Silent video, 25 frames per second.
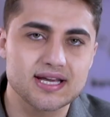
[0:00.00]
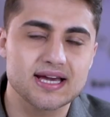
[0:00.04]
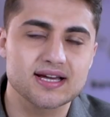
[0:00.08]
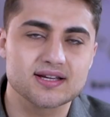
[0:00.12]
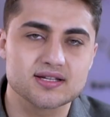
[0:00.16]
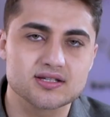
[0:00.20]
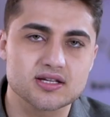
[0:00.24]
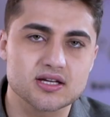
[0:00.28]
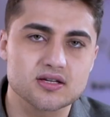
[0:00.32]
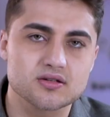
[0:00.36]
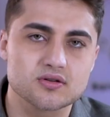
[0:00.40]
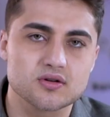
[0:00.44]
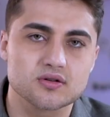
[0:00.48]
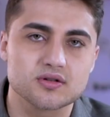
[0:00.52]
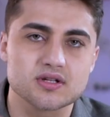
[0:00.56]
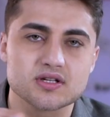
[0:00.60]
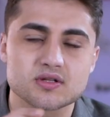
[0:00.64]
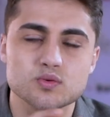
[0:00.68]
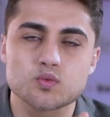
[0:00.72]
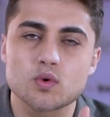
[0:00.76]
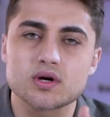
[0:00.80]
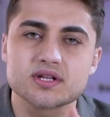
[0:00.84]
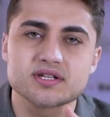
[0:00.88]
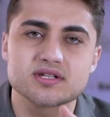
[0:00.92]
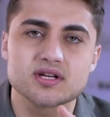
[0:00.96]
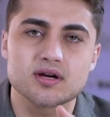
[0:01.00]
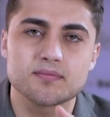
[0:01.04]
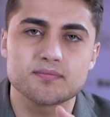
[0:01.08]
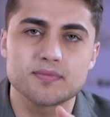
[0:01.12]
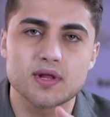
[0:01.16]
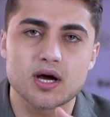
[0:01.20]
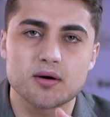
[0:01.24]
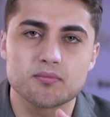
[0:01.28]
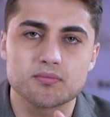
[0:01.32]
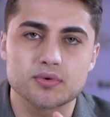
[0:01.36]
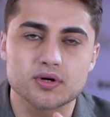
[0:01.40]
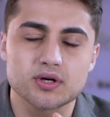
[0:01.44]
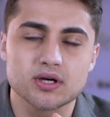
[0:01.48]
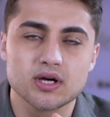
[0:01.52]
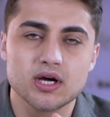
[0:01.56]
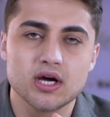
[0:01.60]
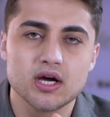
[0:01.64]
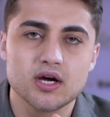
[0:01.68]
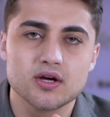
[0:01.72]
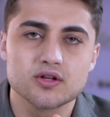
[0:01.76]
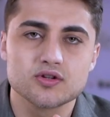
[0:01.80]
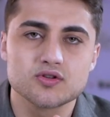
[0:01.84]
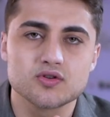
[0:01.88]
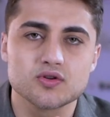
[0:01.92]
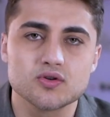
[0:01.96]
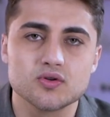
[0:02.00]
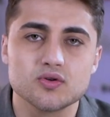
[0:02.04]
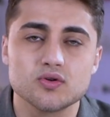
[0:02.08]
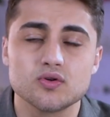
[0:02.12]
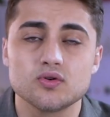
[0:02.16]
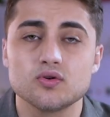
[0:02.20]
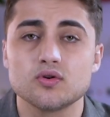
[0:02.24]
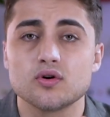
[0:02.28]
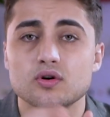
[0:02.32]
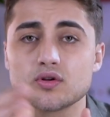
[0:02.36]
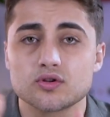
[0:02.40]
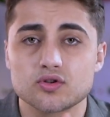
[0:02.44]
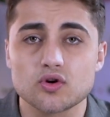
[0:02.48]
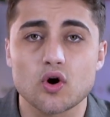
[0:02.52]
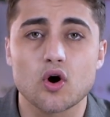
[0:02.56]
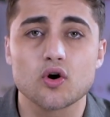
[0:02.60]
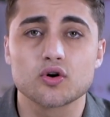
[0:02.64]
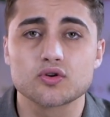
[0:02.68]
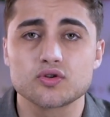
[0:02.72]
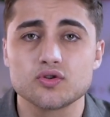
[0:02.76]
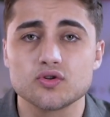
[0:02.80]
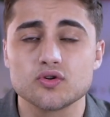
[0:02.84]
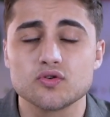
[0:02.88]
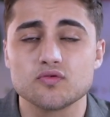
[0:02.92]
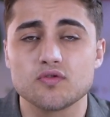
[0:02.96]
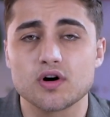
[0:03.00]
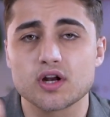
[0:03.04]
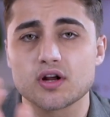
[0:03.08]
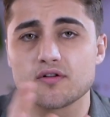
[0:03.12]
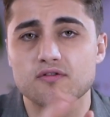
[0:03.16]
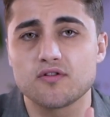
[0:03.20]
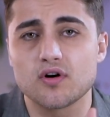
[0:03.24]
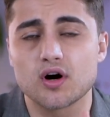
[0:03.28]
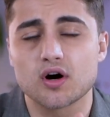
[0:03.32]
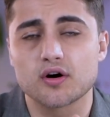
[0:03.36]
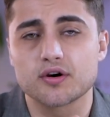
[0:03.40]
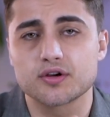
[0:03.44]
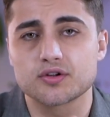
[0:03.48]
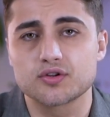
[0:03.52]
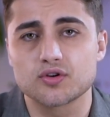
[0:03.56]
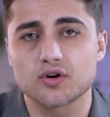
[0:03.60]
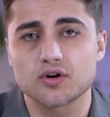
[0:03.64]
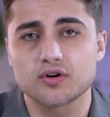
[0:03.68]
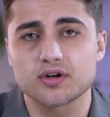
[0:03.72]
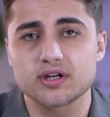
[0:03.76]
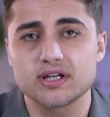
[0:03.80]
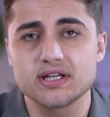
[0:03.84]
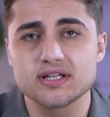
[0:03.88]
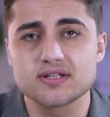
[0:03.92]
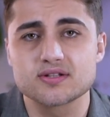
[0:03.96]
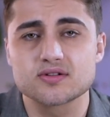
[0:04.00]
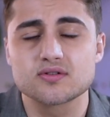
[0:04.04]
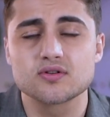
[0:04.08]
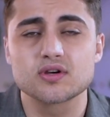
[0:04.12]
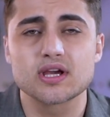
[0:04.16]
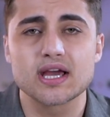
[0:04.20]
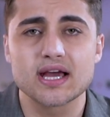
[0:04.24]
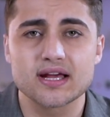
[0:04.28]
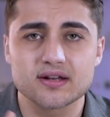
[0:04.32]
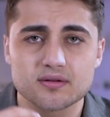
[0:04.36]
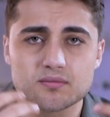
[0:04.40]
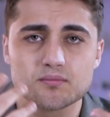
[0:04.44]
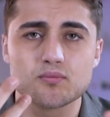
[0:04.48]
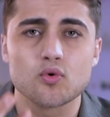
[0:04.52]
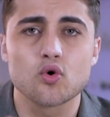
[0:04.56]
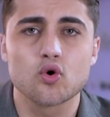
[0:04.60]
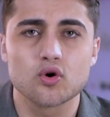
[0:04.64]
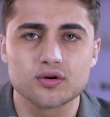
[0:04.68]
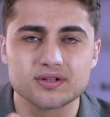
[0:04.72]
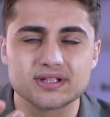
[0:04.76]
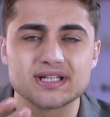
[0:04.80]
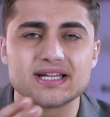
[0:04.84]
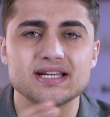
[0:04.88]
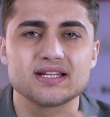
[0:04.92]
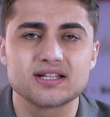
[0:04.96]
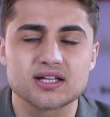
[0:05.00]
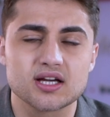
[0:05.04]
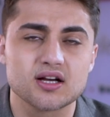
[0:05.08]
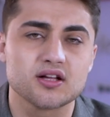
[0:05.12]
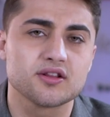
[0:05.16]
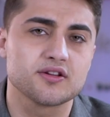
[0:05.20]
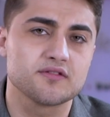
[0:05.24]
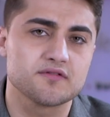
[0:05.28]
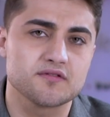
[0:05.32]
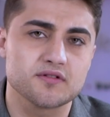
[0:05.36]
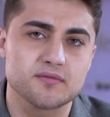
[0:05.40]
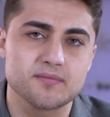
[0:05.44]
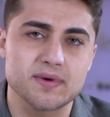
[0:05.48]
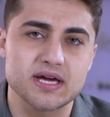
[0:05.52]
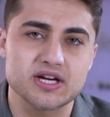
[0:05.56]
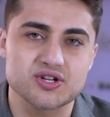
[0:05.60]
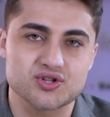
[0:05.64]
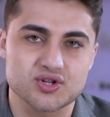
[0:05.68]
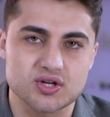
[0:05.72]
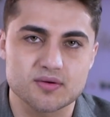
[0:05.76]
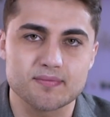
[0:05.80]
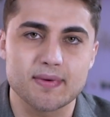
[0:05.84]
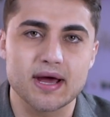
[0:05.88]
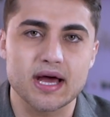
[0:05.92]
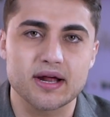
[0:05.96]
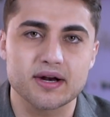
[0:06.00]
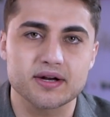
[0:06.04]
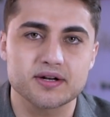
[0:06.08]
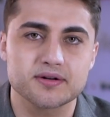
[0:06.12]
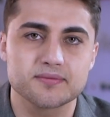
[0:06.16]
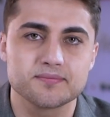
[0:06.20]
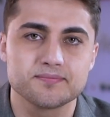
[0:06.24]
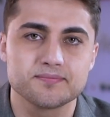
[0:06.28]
text us on this WhatsApp number to talk to one of our attorneys to get more detailed information about it.